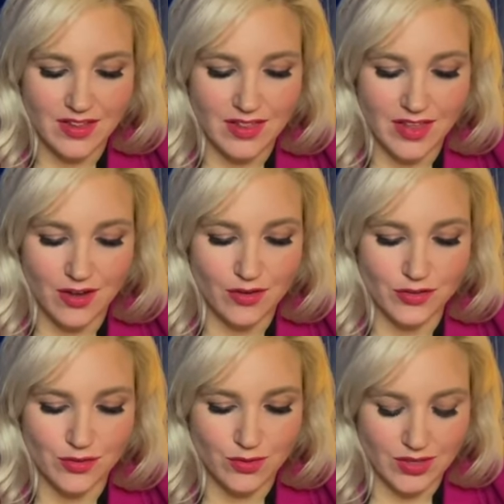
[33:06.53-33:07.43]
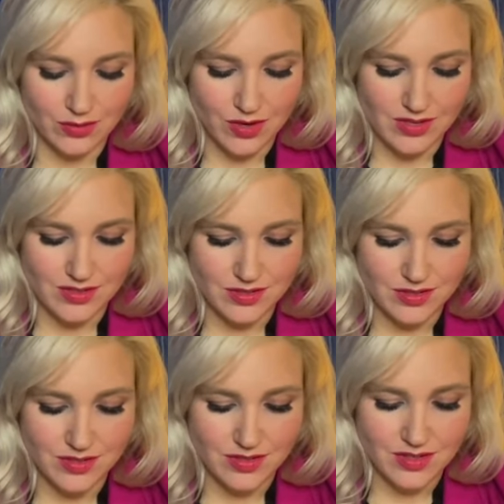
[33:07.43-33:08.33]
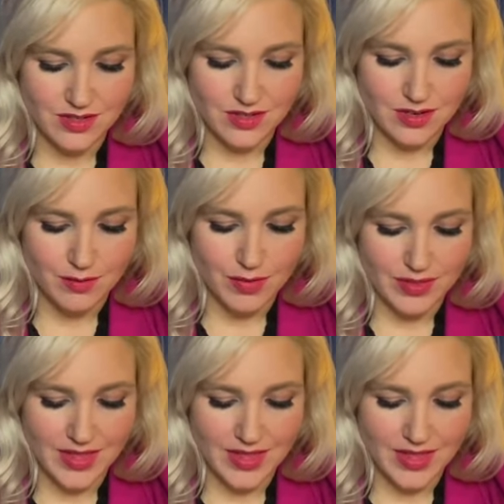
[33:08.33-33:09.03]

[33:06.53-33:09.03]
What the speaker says: They all knew what it was. But